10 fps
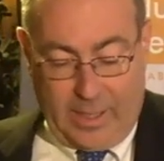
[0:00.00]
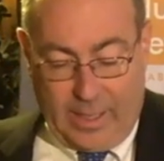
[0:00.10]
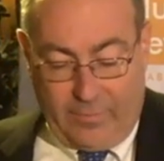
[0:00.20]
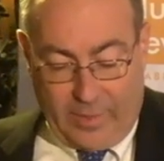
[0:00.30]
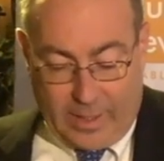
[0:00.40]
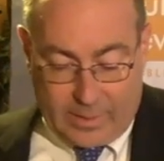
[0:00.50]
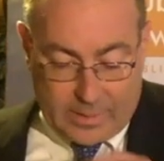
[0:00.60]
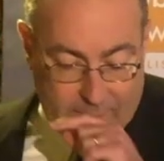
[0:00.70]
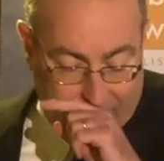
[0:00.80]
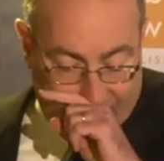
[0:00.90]
head
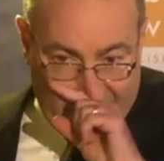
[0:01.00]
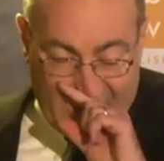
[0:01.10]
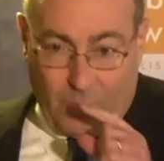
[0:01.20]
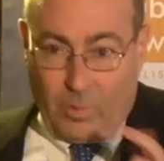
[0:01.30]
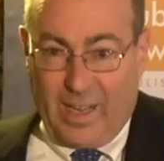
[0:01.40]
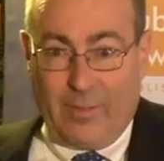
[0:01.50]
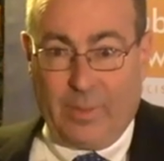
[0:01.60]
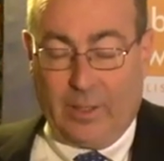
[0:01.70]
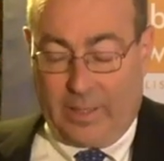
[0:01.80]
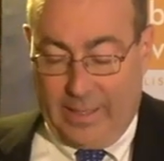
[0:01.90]
fakes. One I've
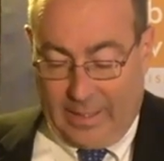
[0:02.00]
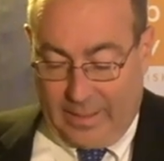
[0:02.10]
been looking at